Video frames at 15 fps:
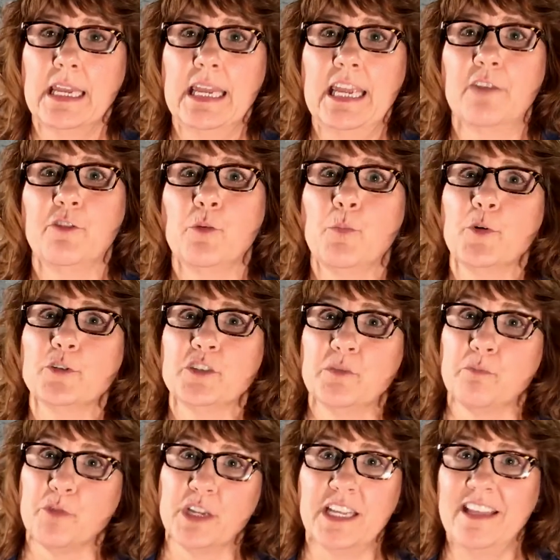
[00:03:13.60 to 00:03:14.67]
If the
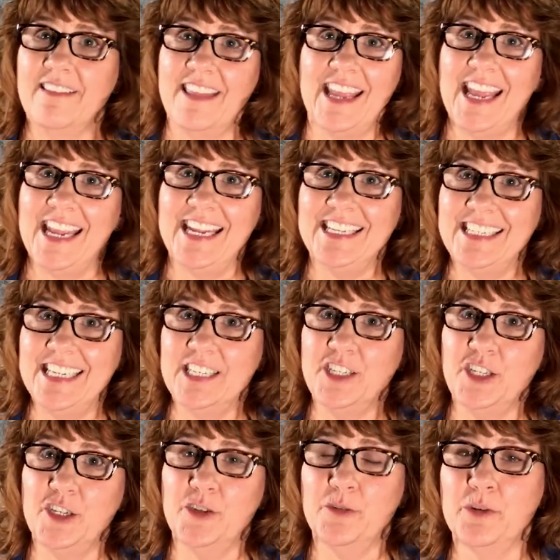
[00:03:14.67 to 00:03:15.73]
person bringing the AED
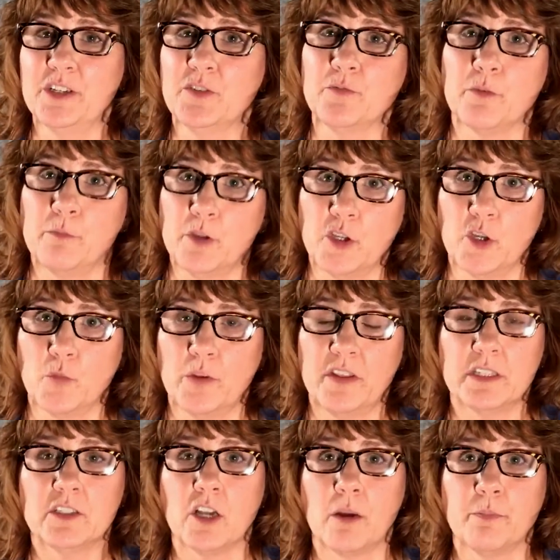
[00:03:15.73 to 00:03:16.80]
to you is familiar with
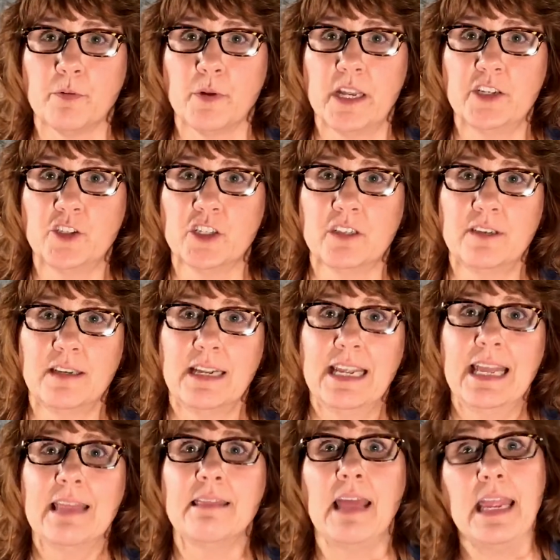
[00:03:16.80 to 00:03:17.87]
its operation,
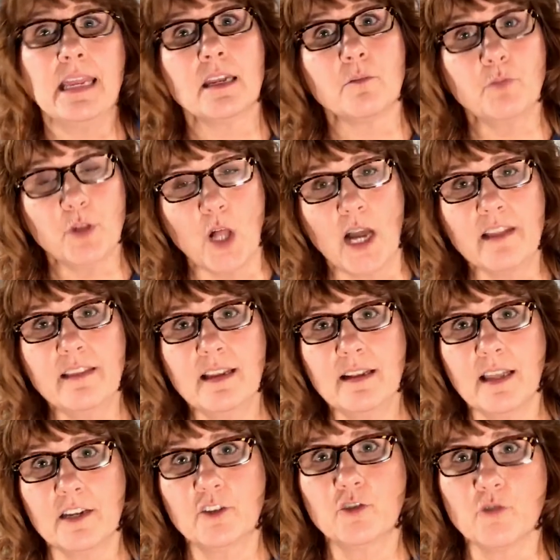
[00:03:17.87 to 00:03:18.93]
they can apply the
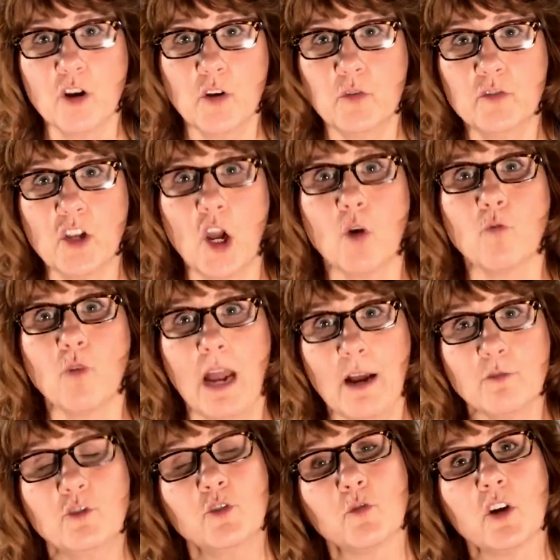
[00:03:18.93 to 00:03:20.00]
electrodes
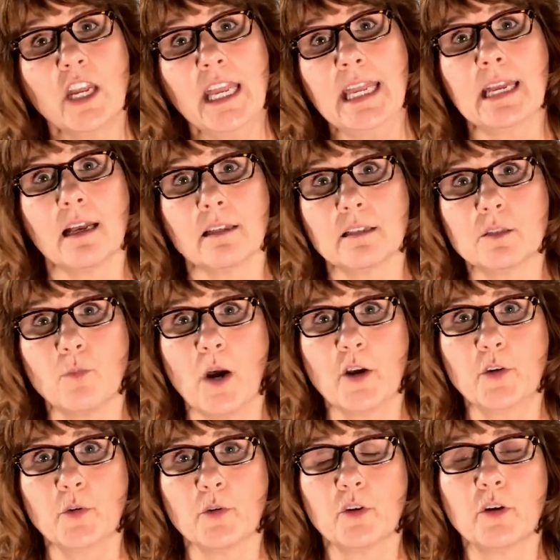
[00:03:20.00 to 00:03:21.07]
around your hands while
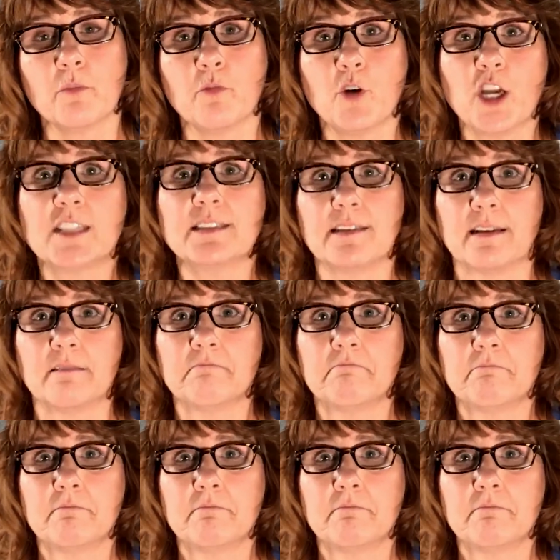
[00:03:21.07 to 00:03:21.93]
you're compressing.